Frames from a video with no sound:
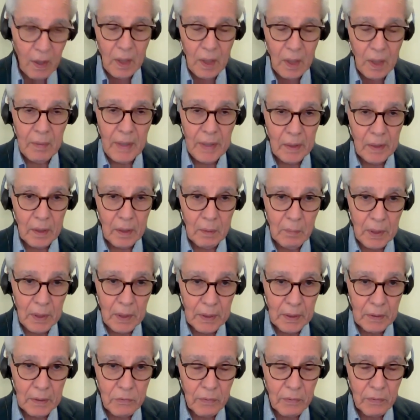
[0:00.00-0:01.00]
aren't making
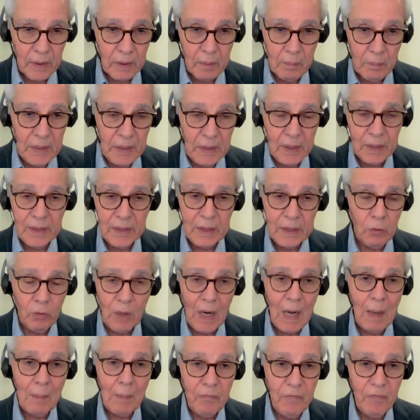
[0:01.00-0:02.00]
money, so they immediately
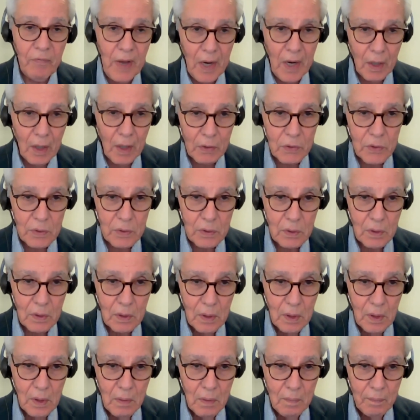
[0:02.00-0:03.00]
drop fares
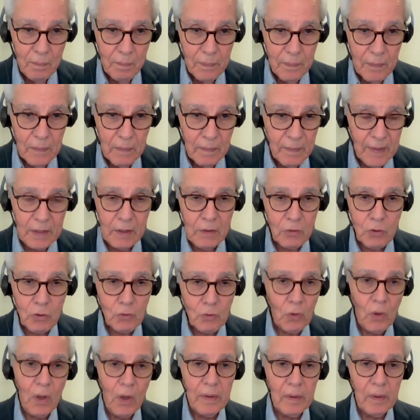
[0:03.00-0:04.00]
they
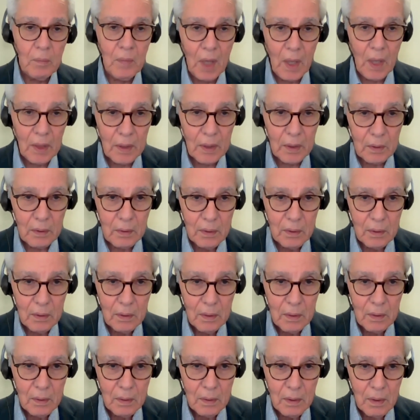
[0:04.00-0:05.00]
destroy the market.
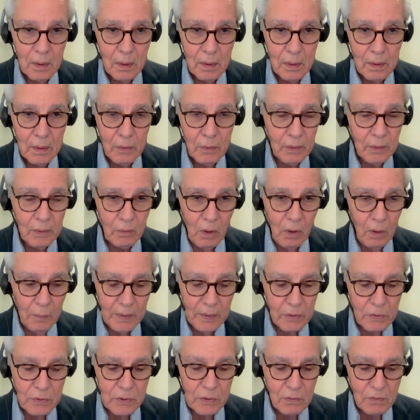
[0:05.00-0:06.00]
You can
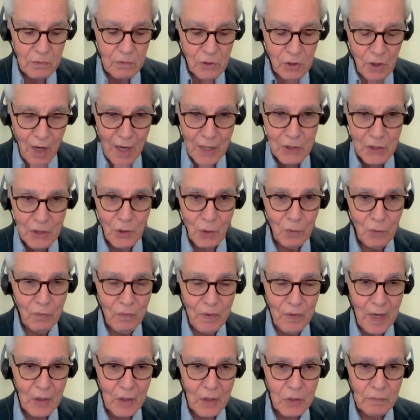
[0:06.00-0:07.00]
always charge low
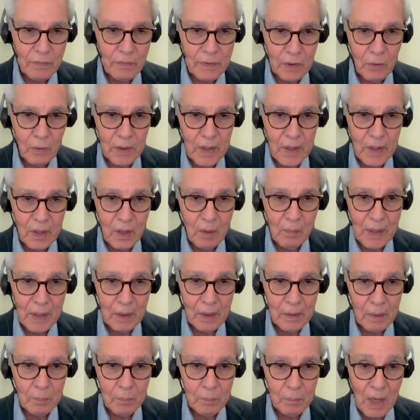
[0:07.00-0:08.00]
fares if you don't care
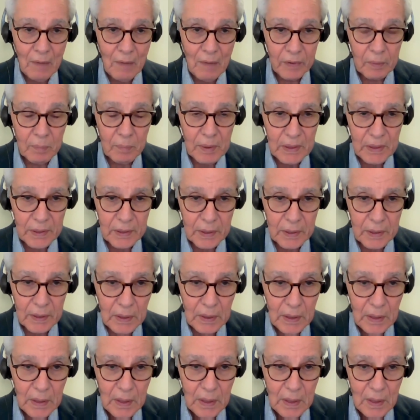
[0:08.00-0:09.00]
about profitability.
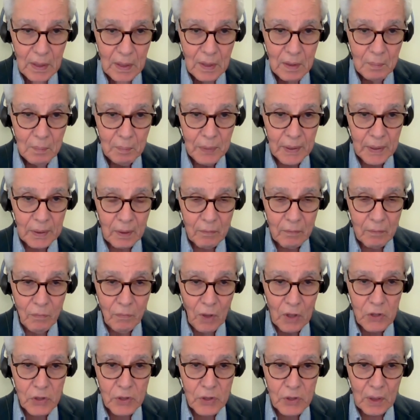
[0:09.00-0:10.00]
But
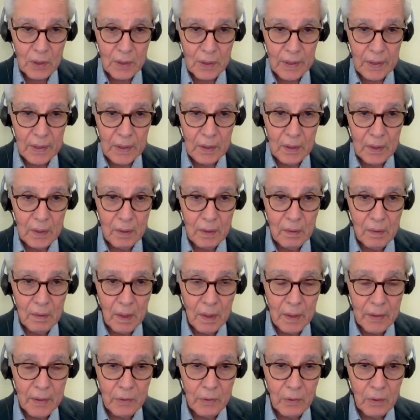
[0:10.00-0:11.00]
unfortunately,
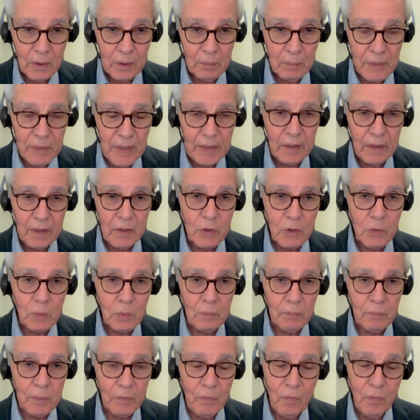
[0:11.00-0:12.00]
uh, your competitors
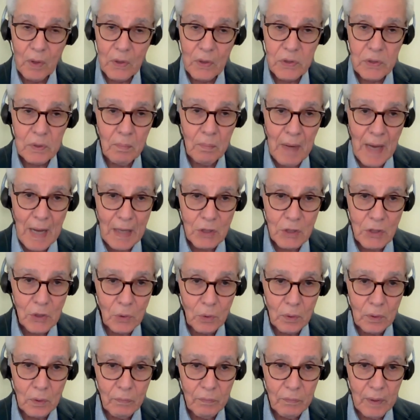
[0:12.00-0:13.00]
will be forced to match
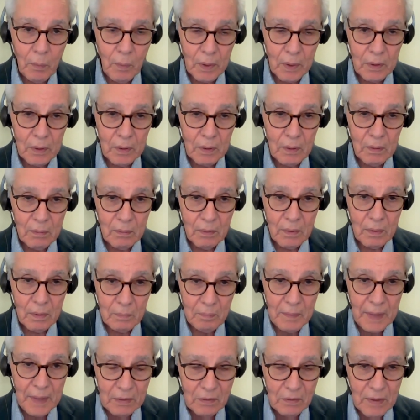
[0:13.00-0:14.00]
you if they want to
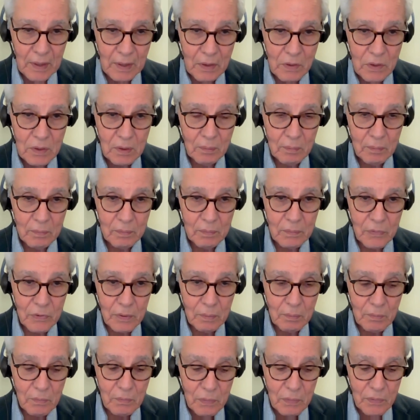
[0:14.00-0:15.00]
maintain some
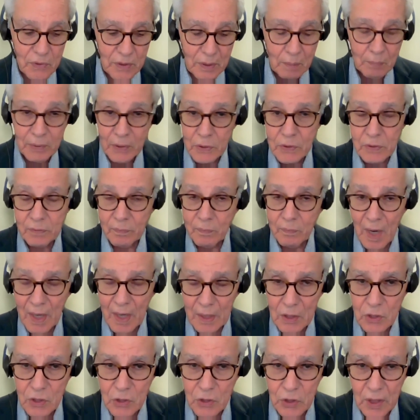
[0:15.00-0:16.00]
some semblance of
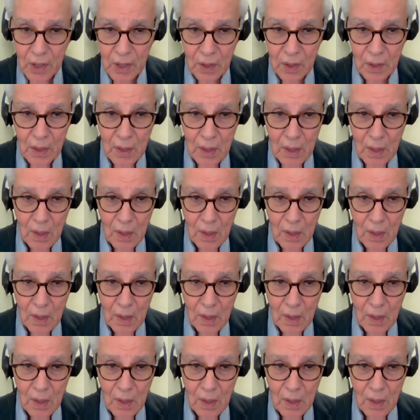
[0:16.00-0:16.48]
market share.